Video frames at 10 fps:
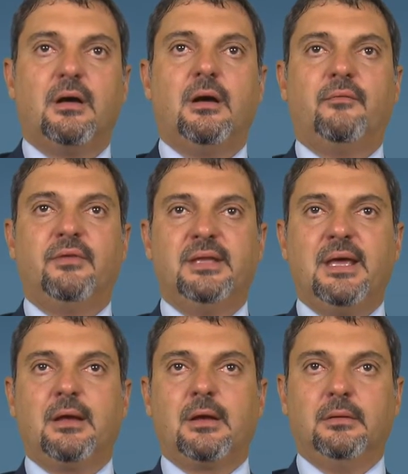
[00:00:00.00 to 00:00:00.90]
of
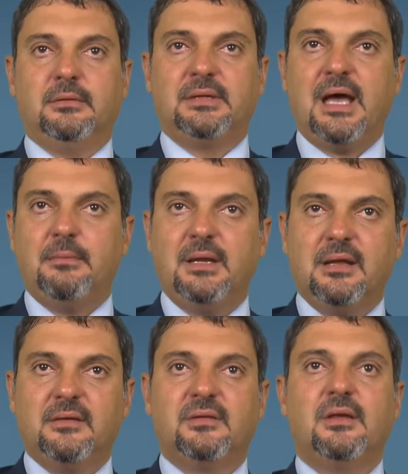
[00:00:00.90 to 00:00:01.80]
the
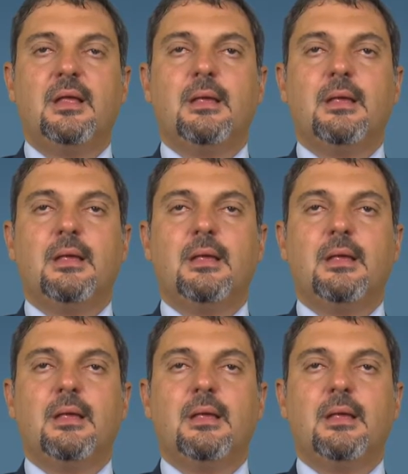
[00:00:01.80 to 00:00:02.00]
contaminants,